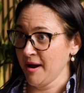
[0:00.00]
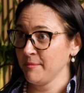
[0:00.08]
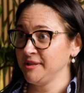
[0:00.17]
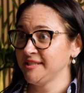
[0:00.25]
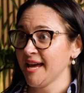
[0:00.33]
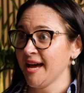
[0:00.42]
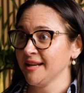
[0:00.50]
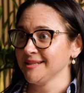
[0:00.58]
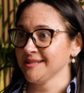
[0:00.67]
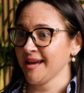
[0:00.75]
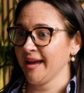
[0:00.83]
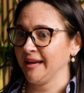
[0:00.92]
Mum and dad are
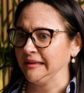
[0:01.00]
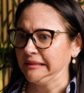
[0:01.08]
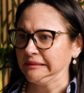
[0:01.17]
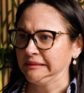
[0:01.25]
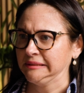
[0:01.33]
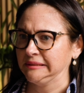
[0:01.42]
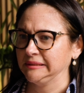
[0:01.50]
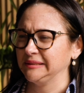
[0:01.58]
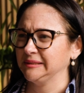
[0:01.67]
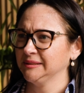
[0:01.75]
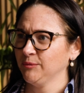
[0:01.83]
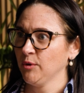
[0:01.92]
saying,
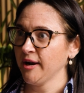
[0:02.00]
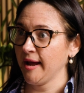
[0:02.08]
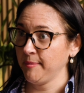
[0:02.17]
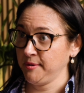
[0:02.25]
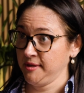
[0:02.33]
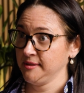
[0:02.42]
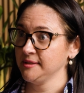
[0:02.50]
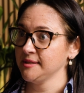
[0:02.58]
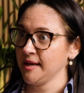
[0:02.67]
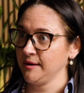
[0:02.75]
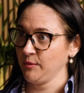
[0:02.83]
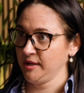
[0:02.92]
ooh, what happens
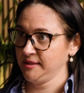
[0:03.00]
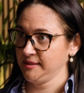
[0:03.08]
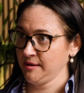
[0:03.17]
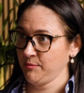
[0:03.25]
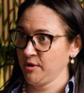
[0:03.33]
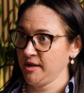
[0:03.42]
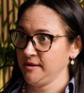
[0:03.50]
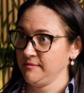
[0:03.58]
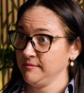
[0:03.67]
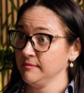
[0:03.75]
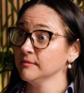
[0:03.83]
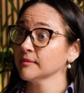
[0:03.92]
then when
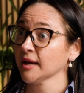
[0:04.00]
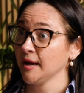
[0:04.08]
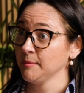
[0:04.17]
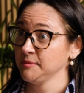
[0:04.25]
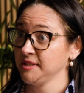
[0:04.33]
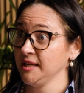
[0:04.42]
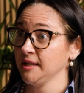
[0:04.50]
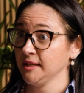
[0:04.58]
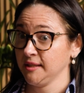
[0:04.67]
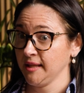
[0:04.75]
someone comes in?